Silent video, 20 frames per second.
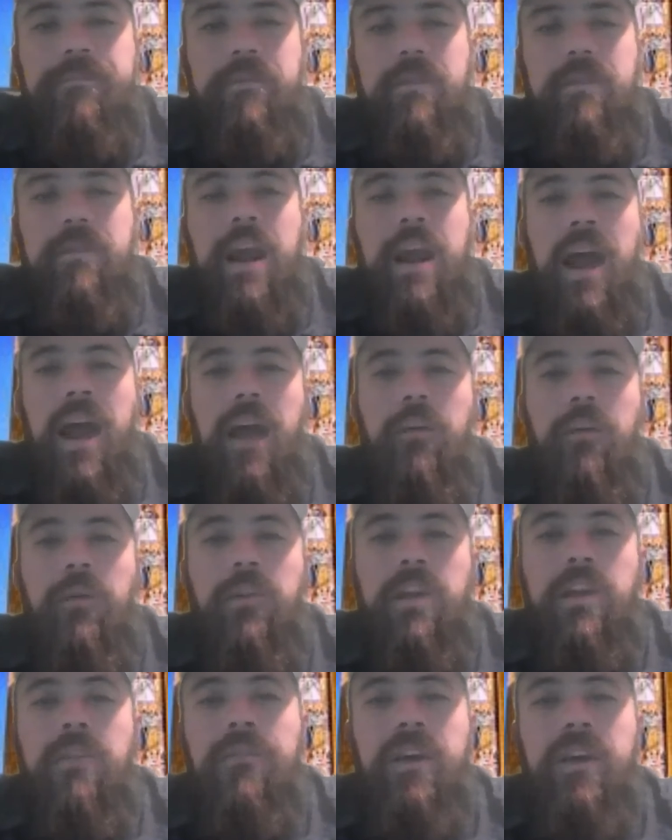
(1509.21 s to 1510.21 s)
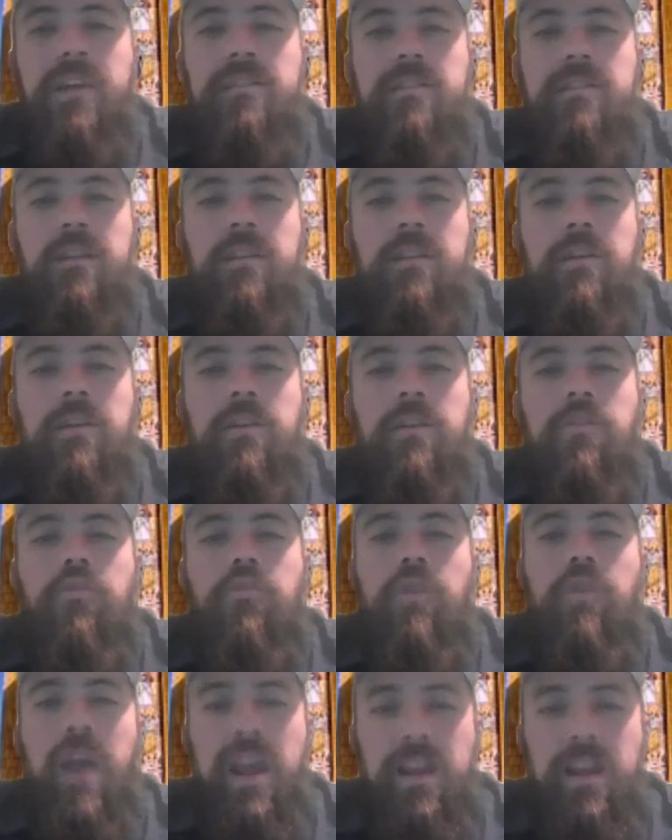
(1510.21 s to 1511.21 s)
That Iowa defense looked
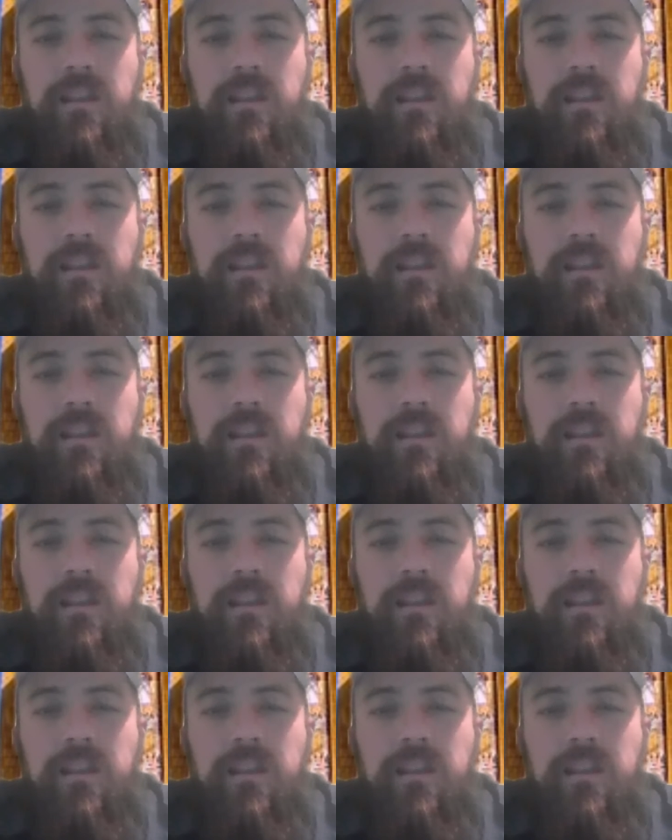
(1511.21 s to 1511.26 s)
great.